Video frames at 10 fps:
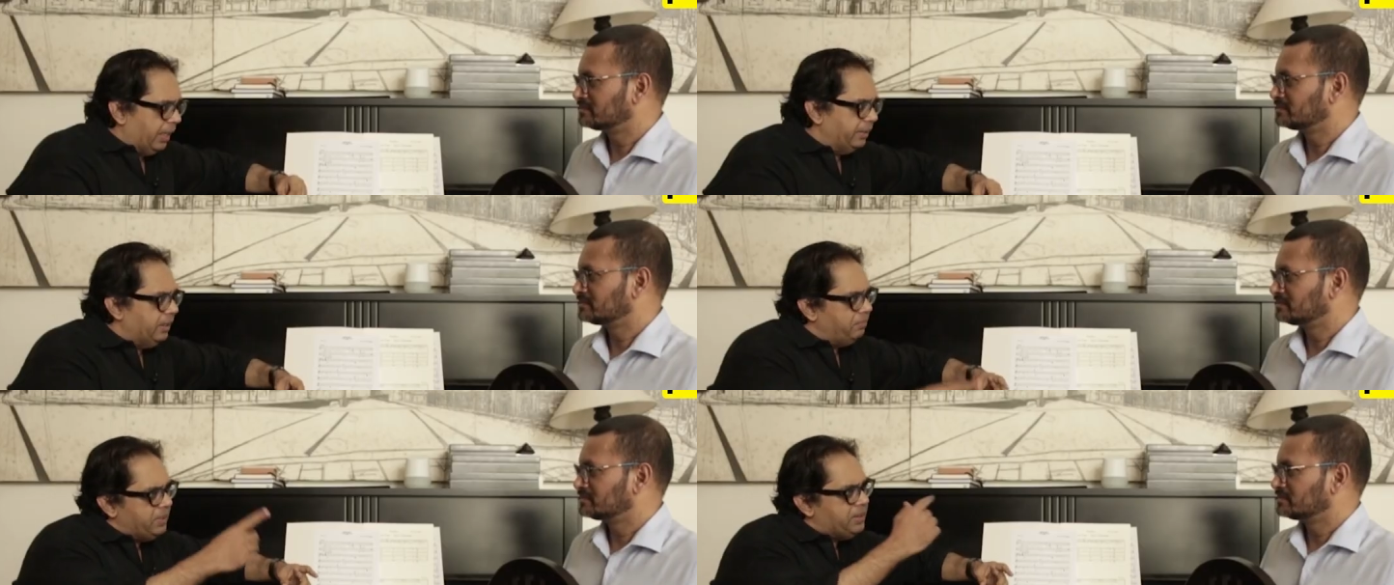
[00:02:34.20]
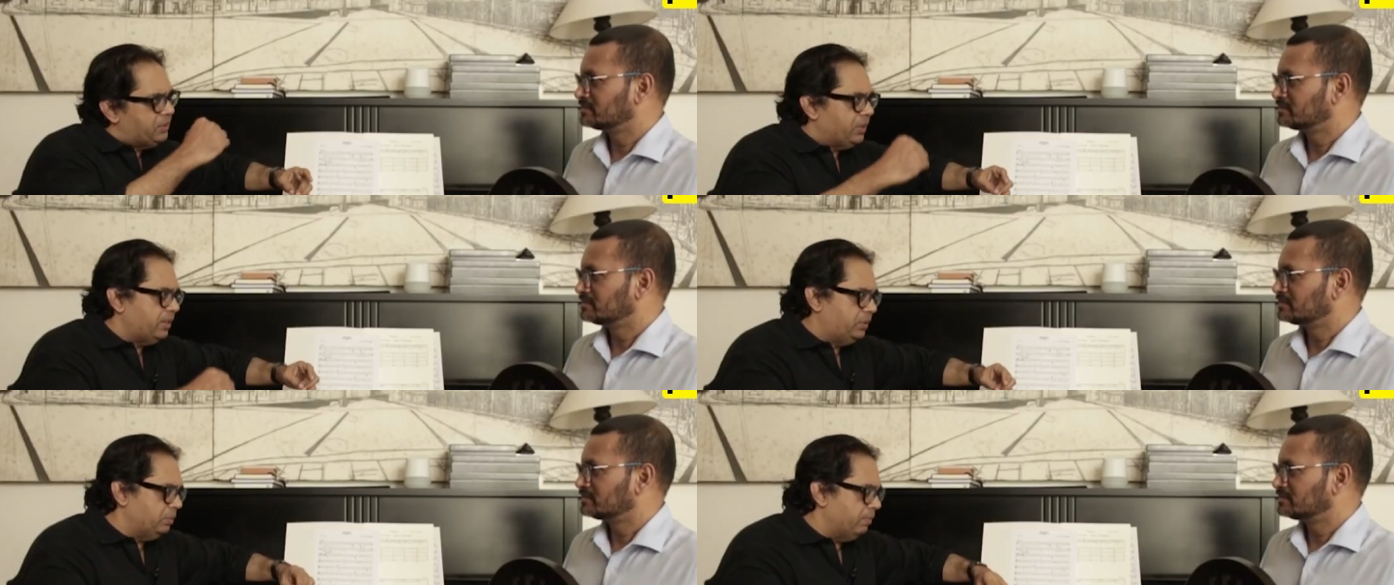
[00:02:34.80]
Speaker 1: and then we
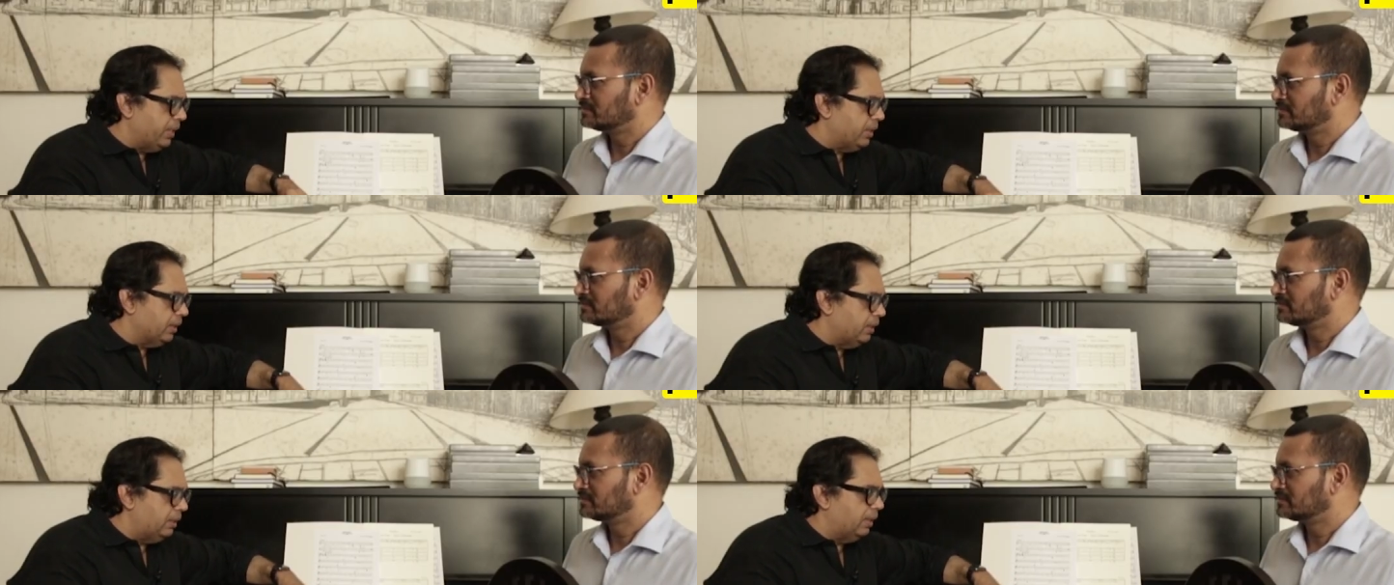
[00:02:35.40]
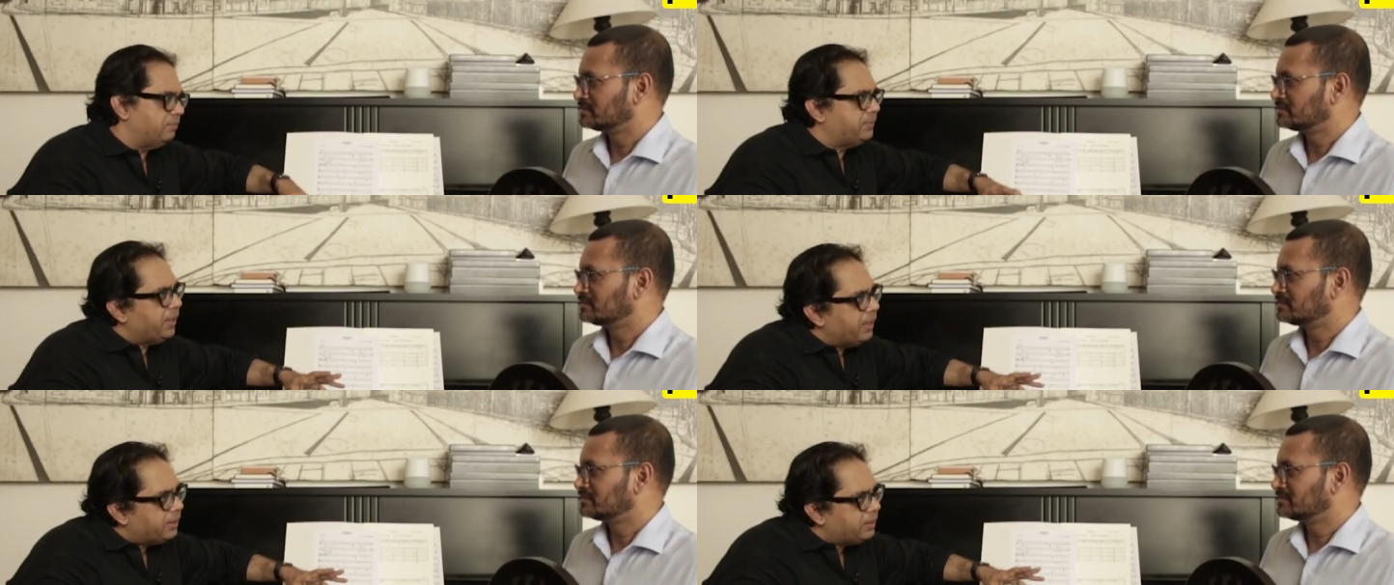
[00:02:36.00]
decide to make a love
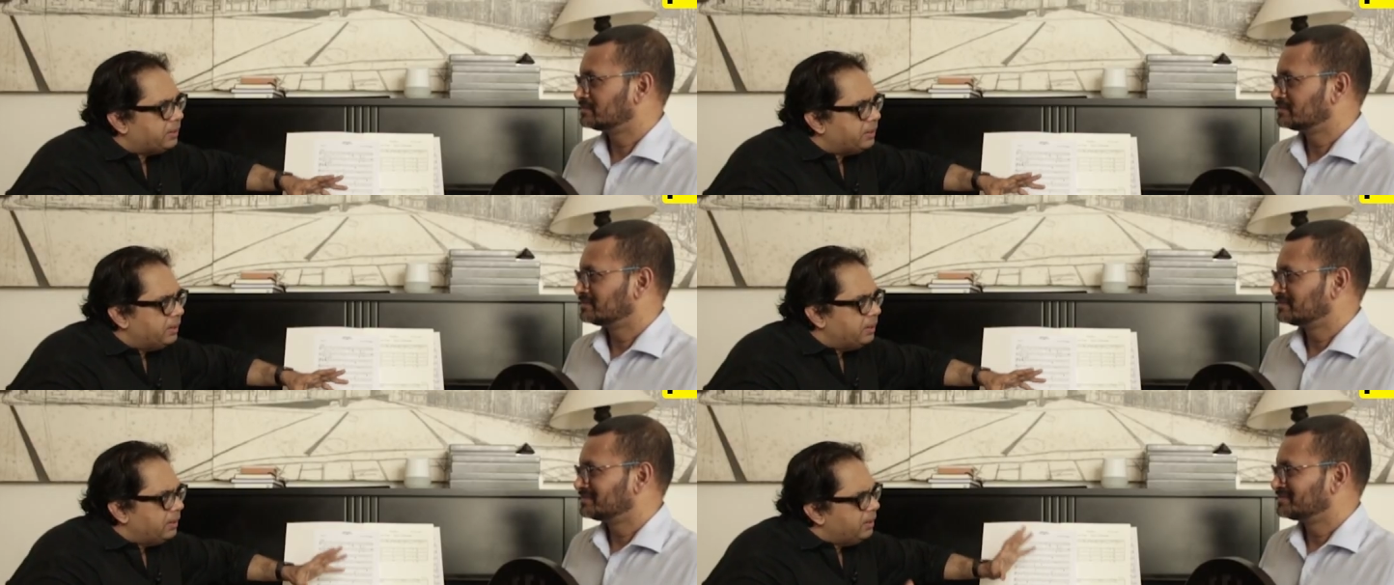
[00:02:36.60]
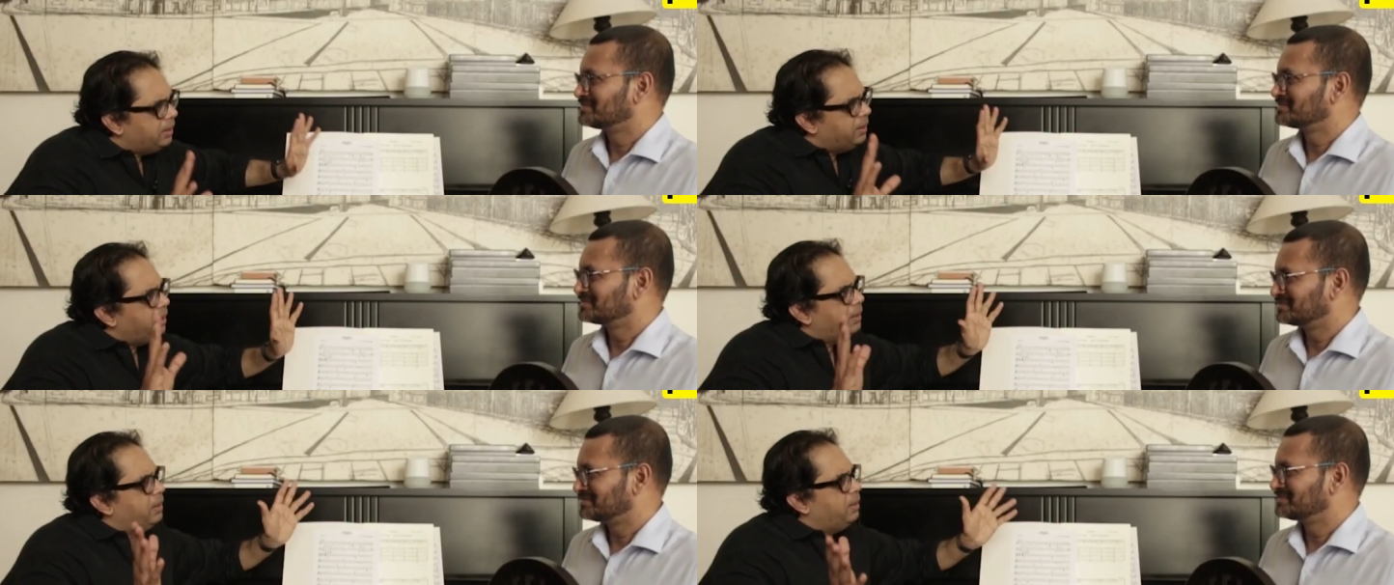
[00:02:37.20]
cake.
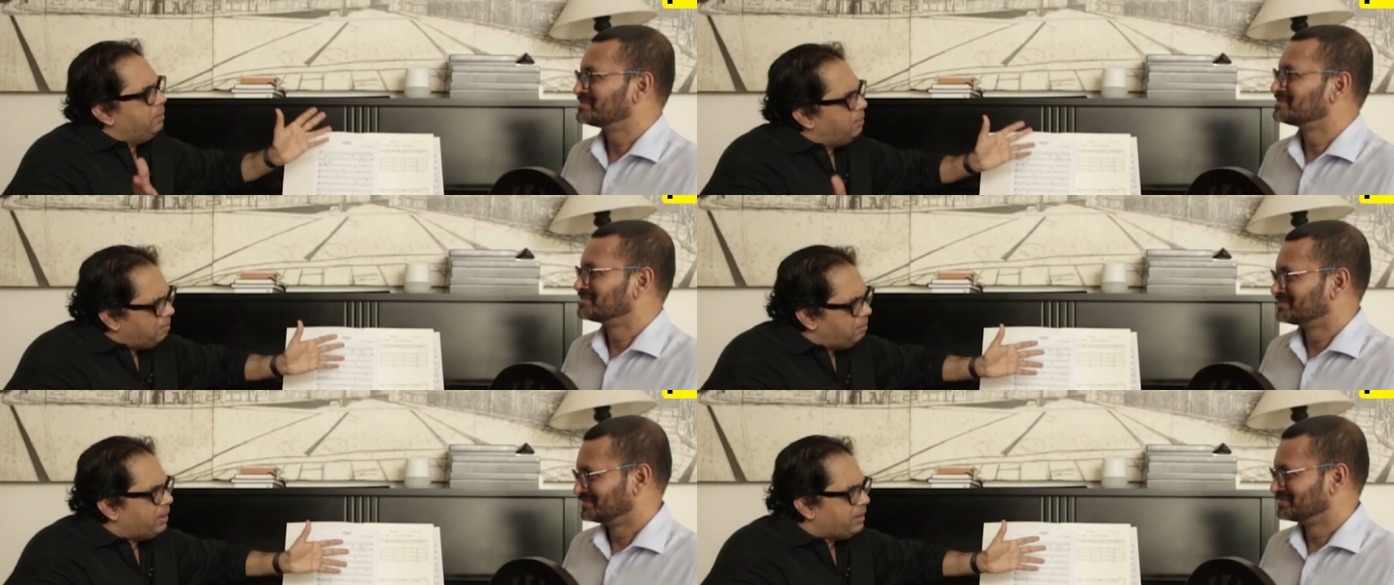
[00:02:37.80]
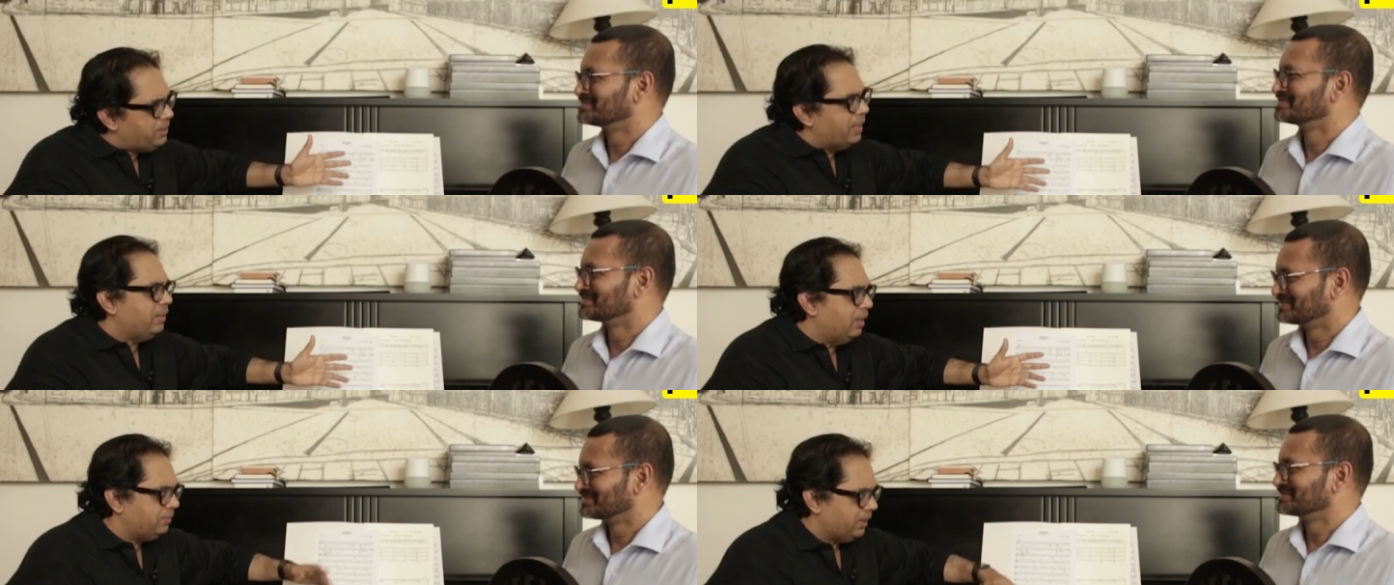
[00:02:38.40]
What is
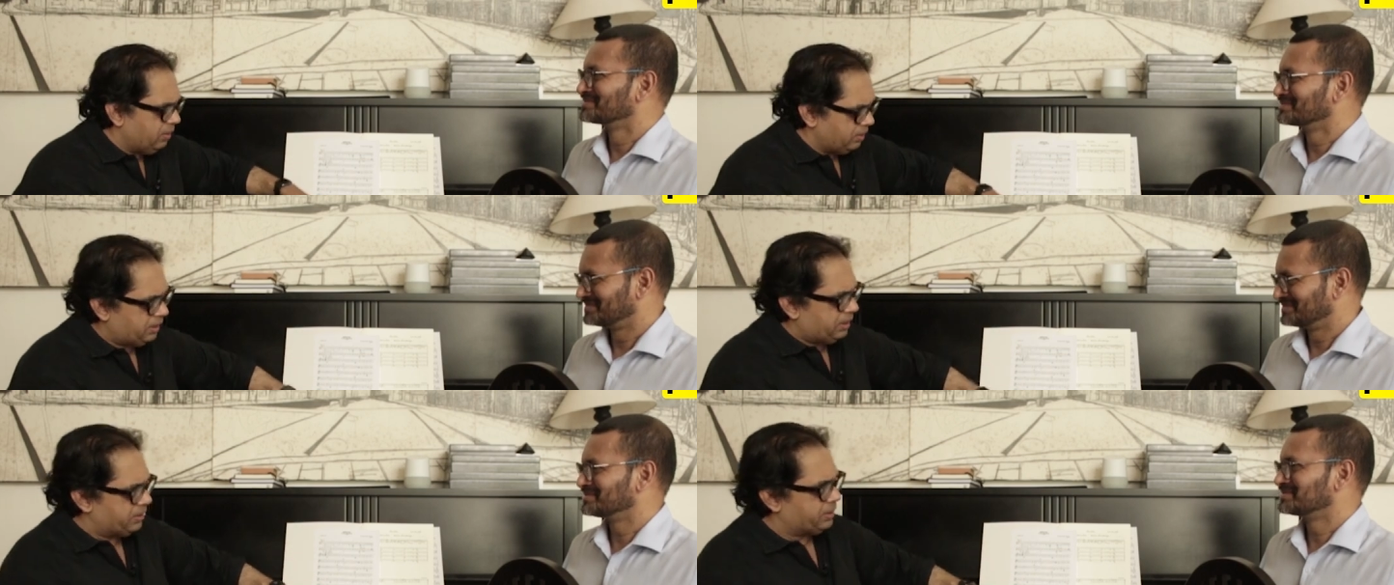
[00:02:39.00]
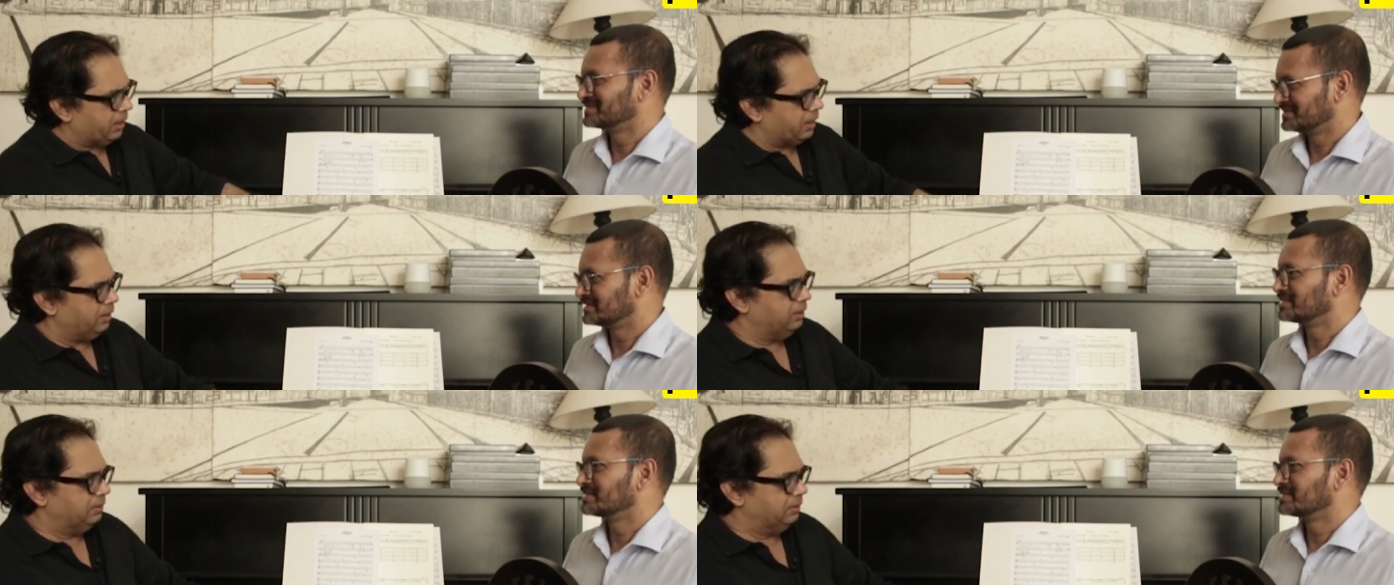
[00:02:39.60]
that love cake going to taste like?